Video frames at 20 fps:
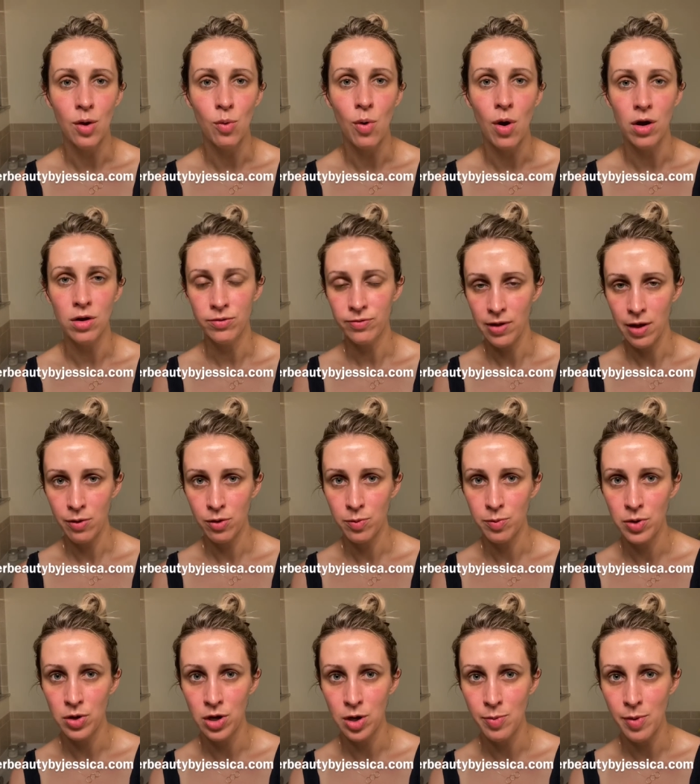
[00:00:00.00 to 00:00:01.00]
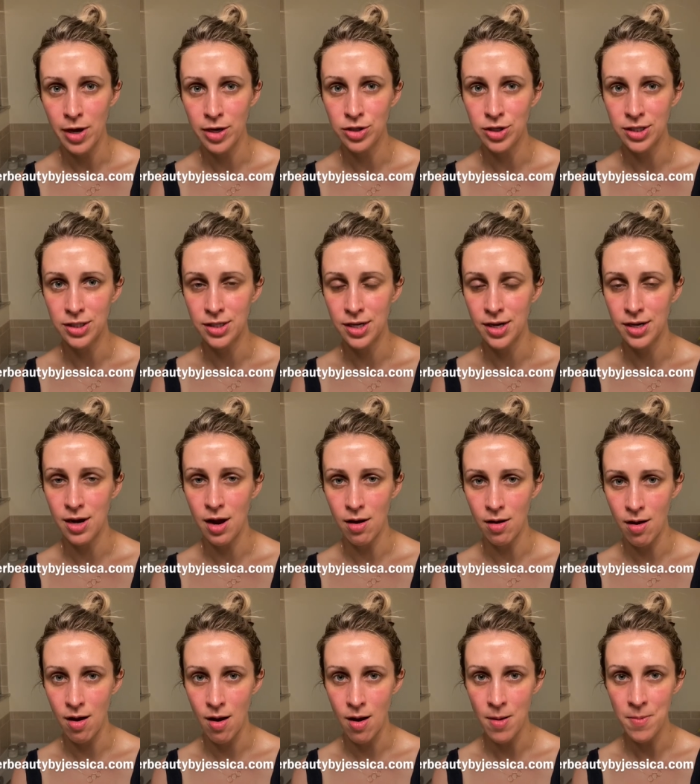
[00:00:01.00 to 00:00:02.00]

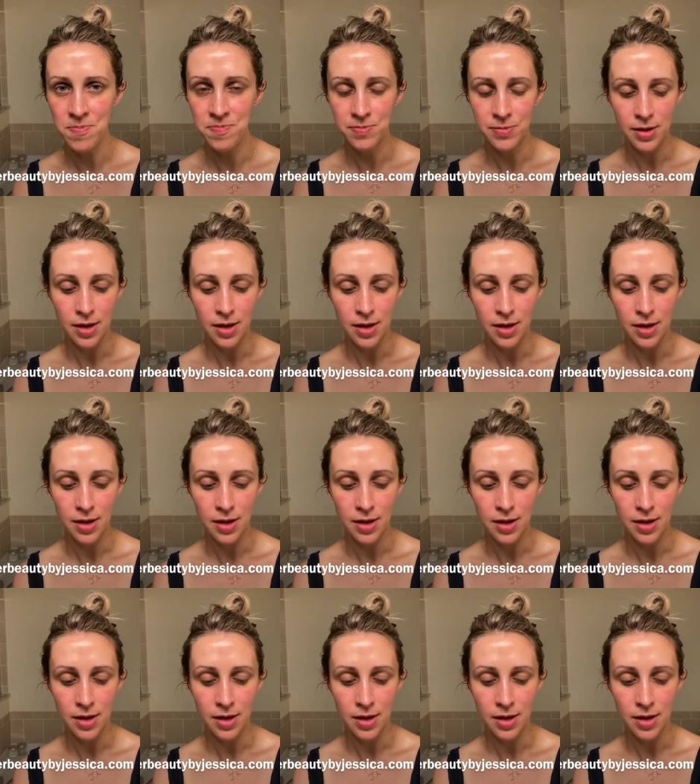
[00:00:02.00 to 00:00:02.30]
wildflowerbeautybyjessica.com.